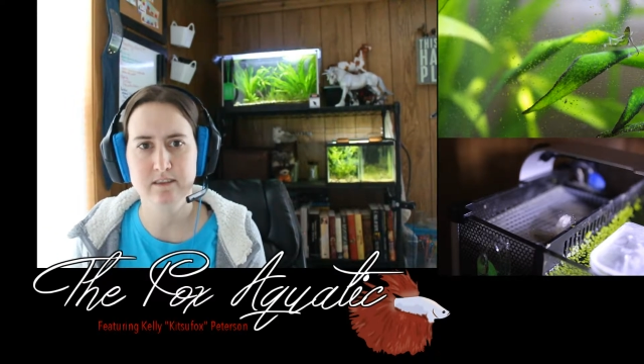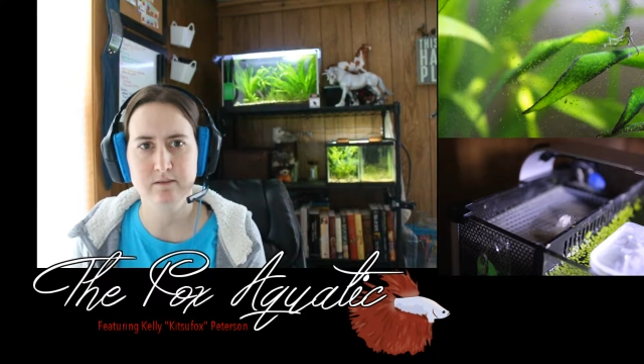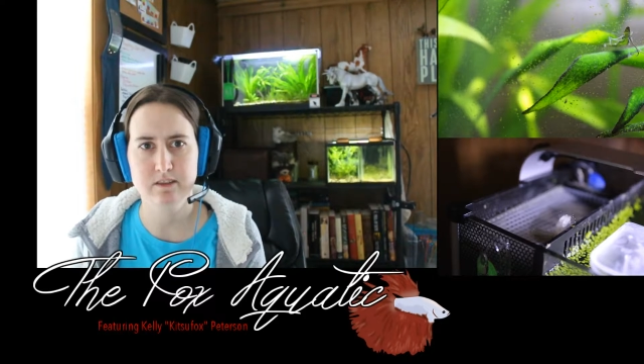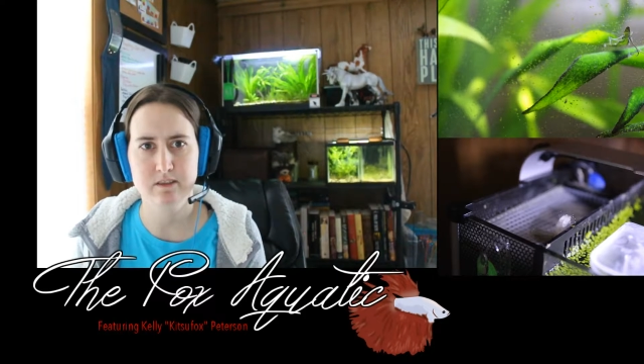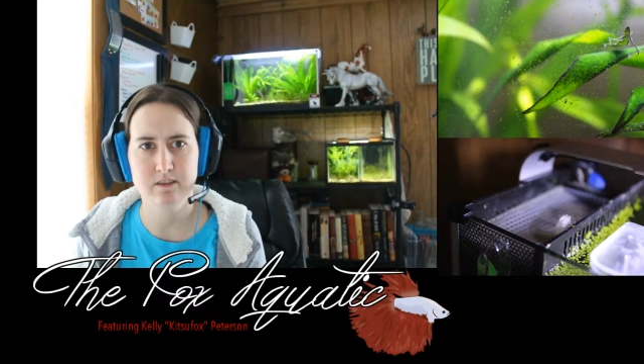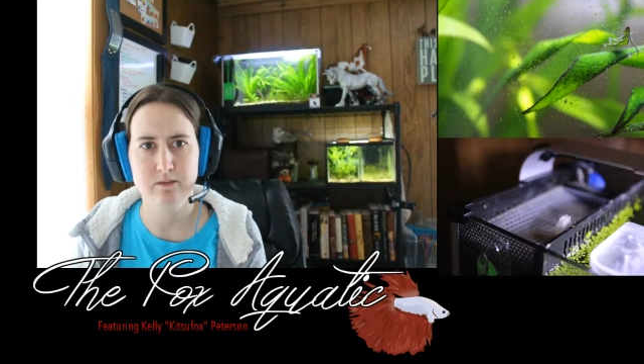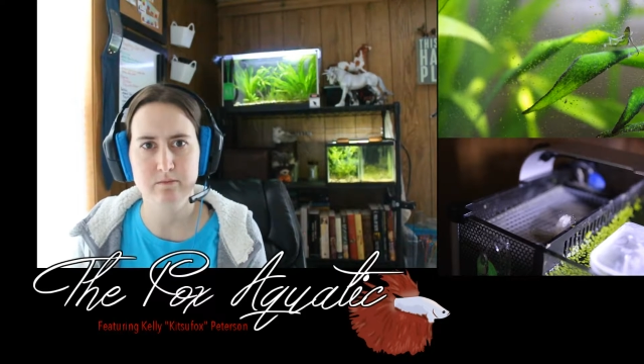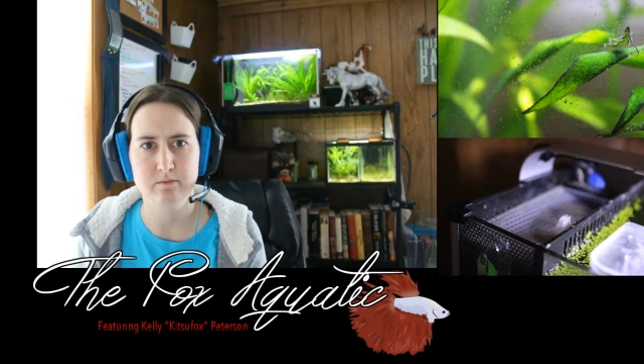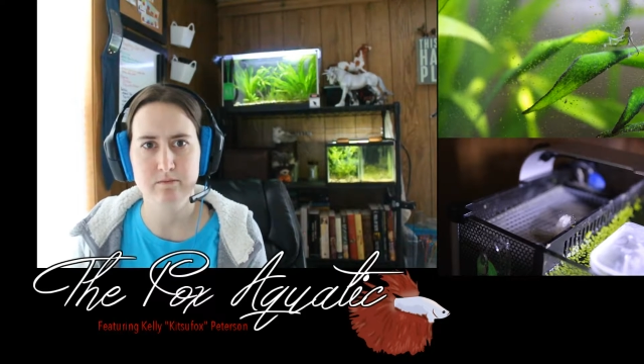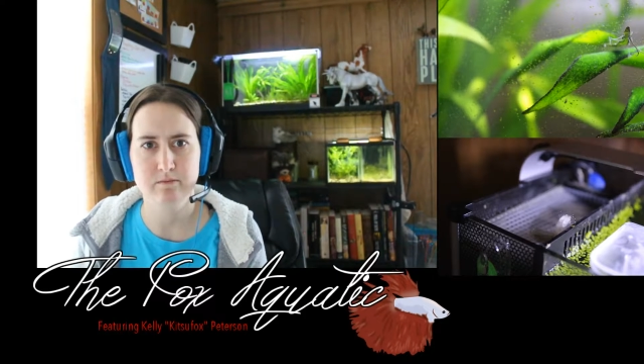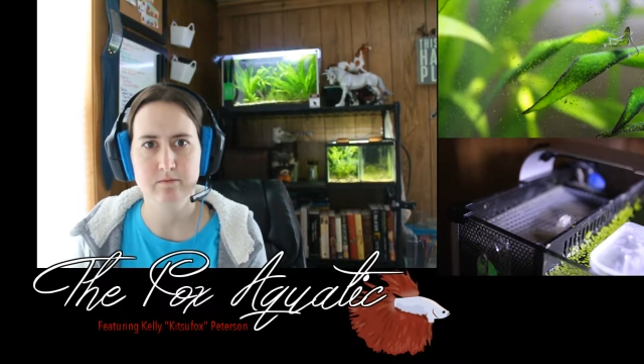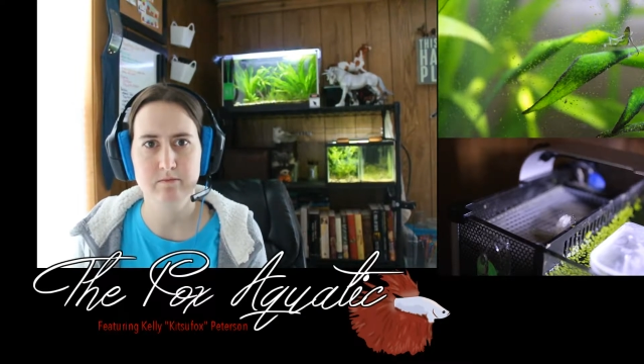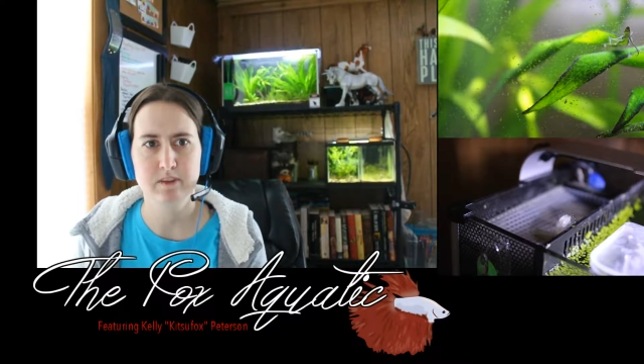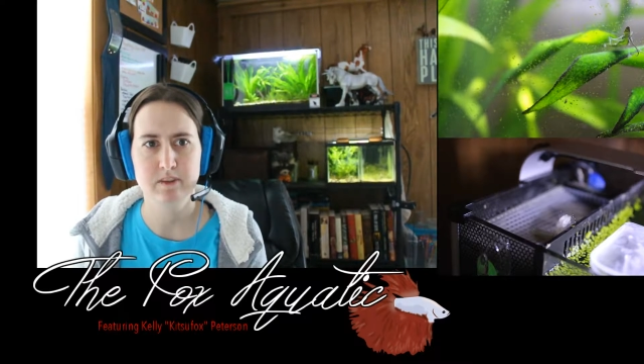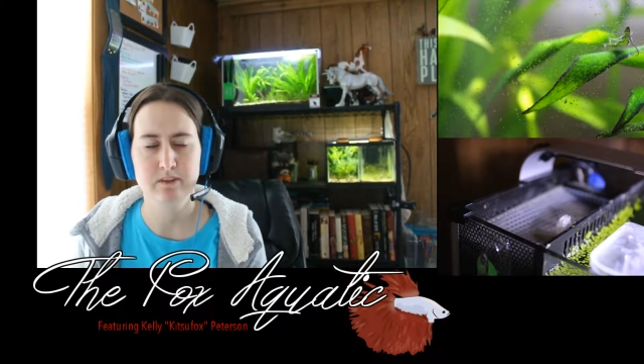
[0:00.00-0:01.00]
So,
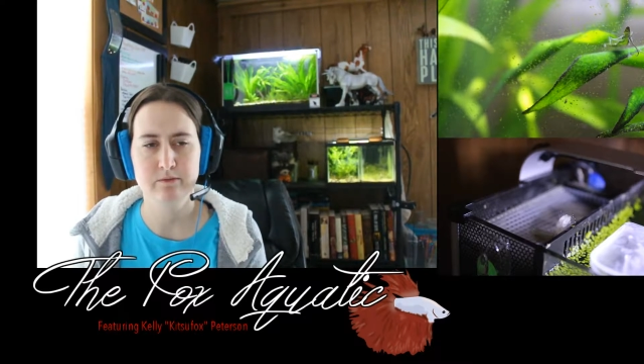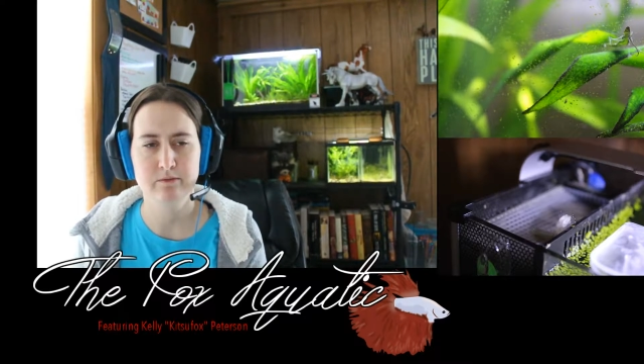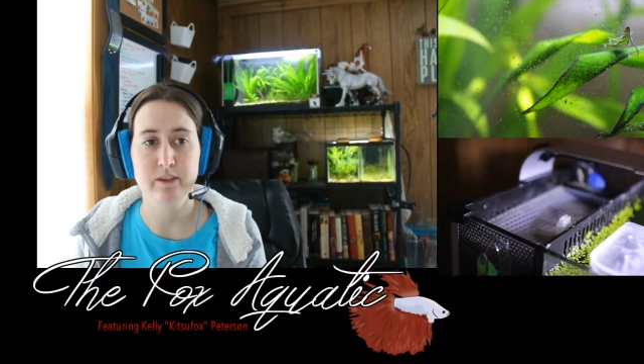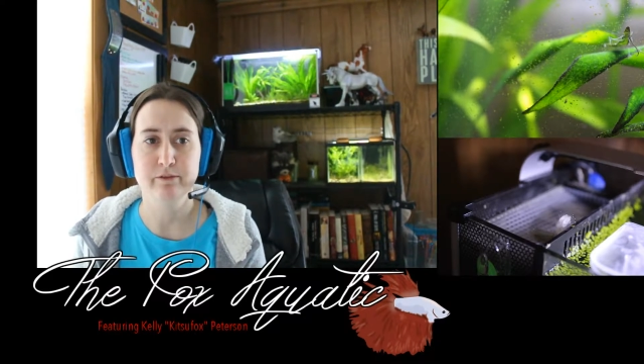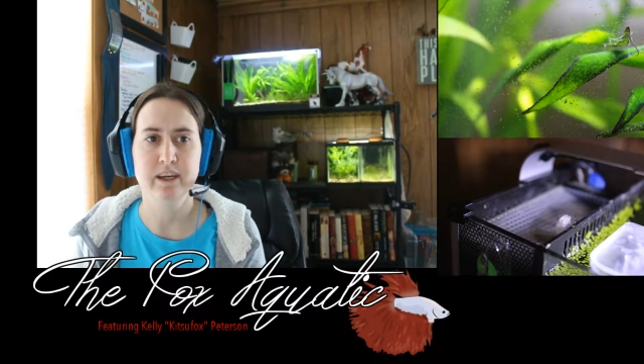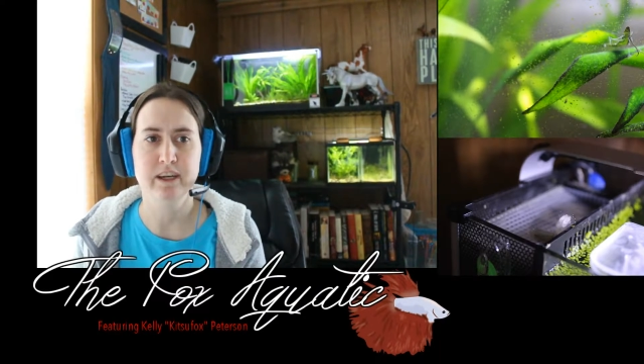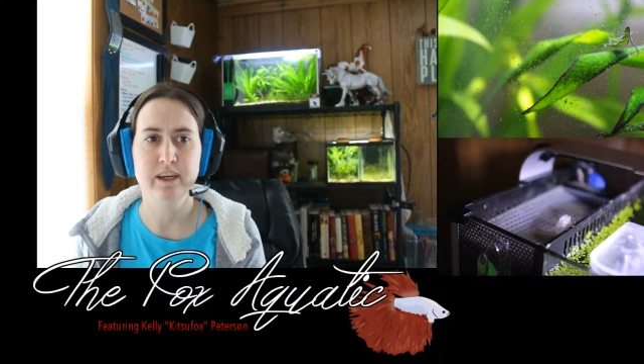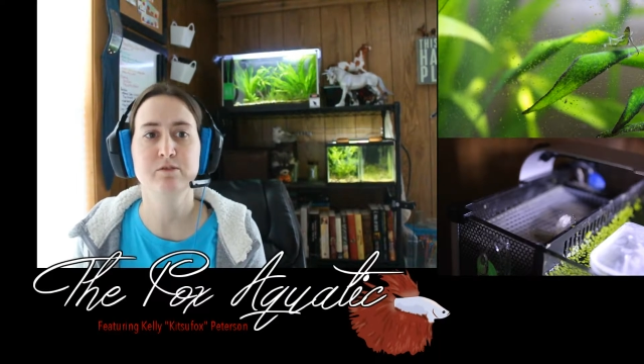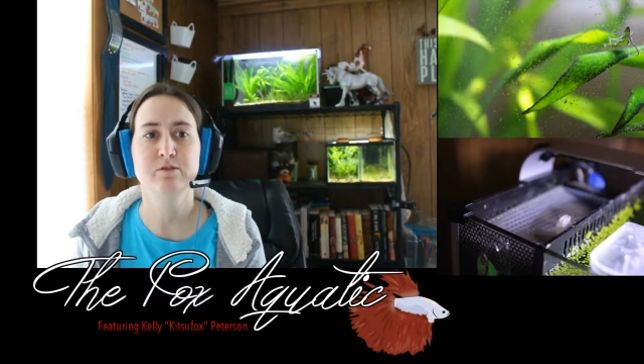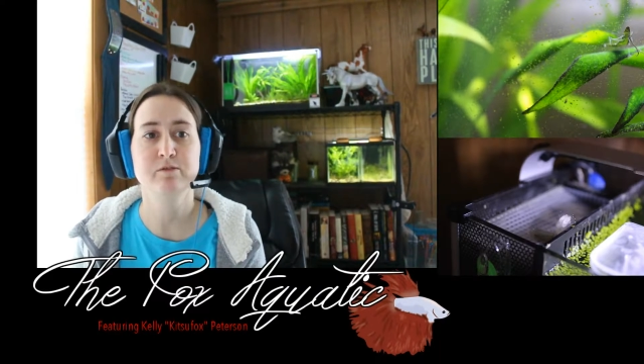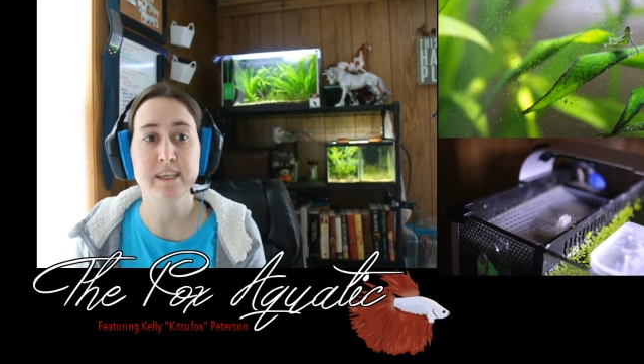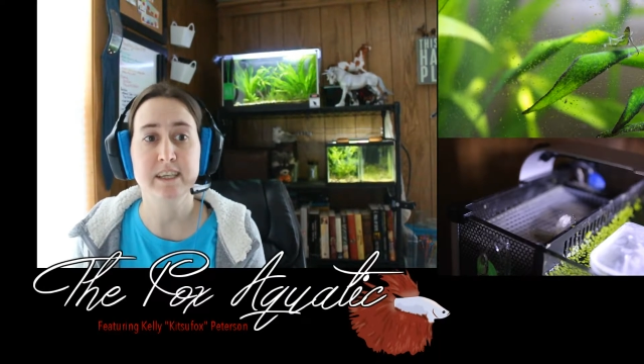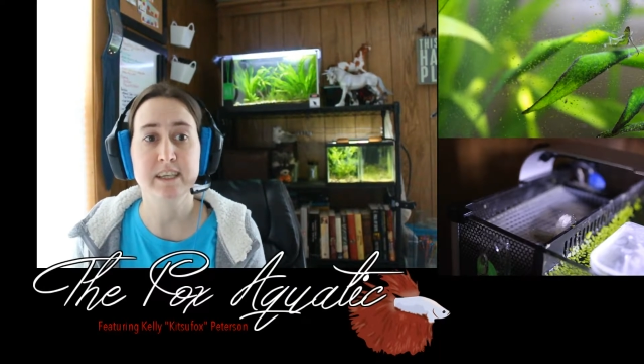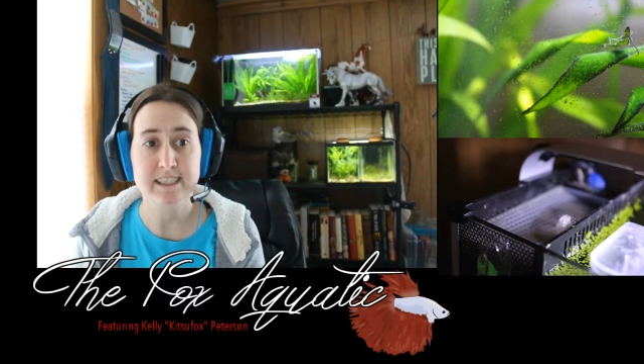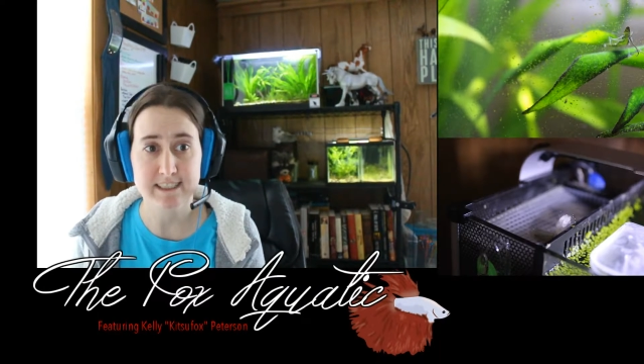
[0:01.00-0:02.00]
well,
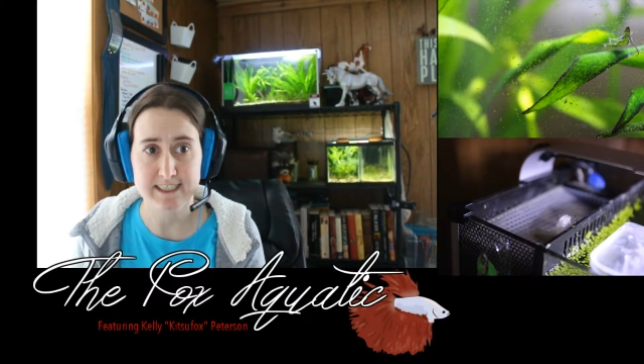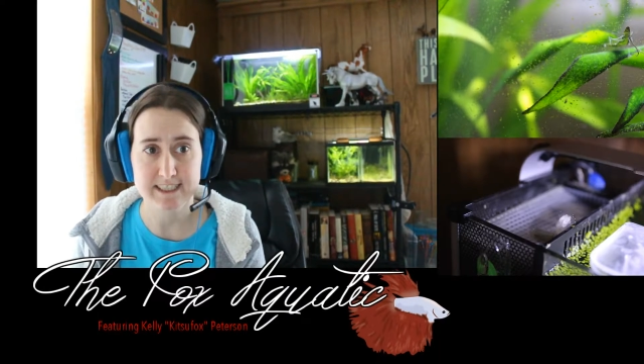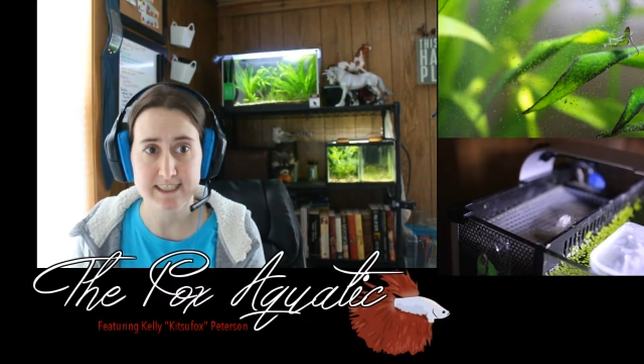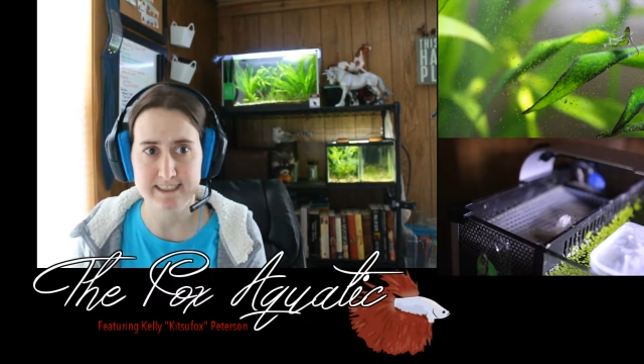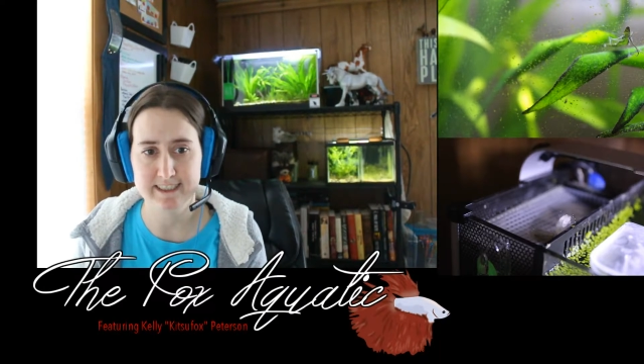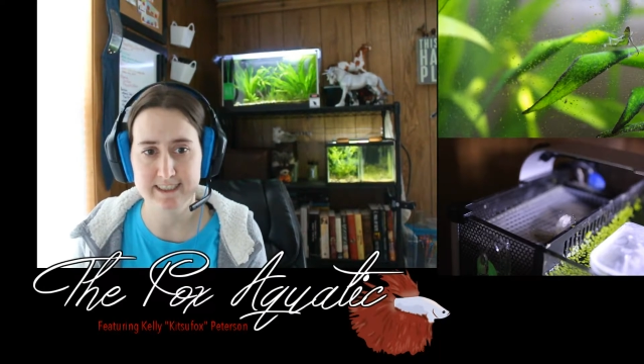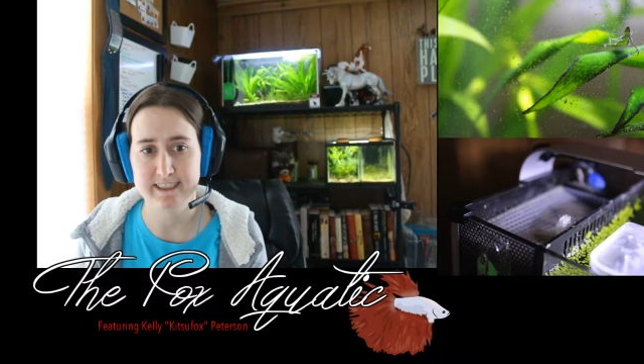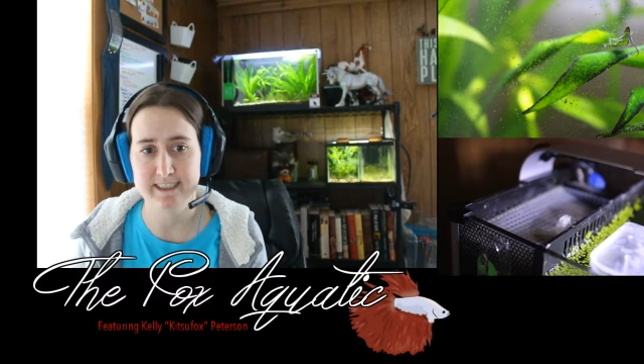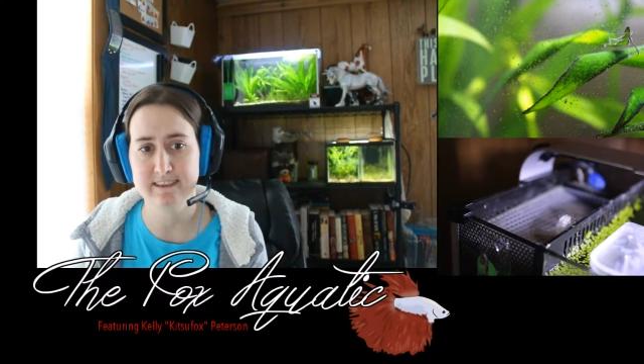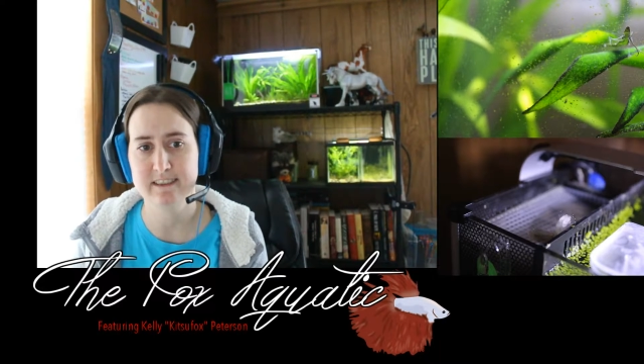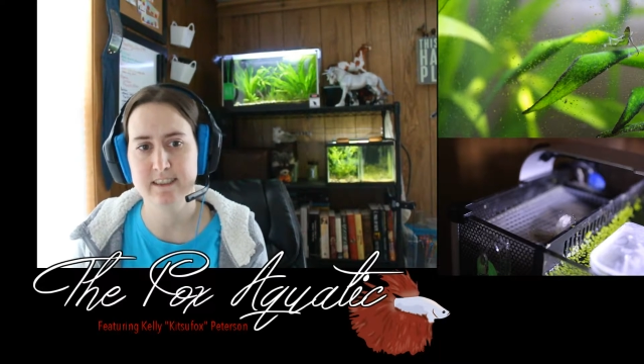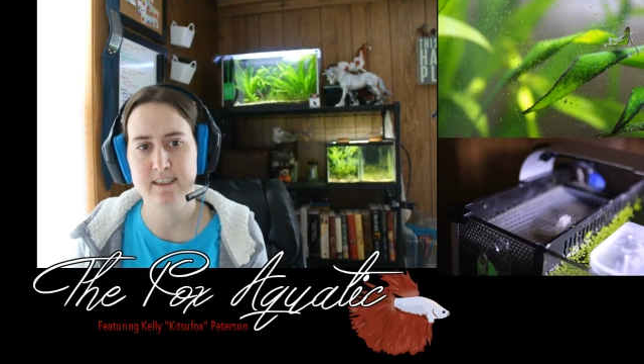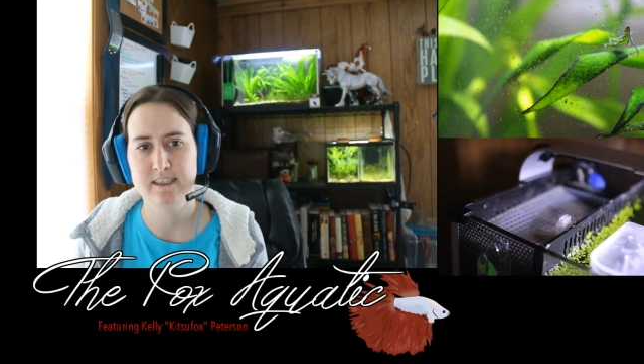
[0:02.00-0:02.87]
phosphate content.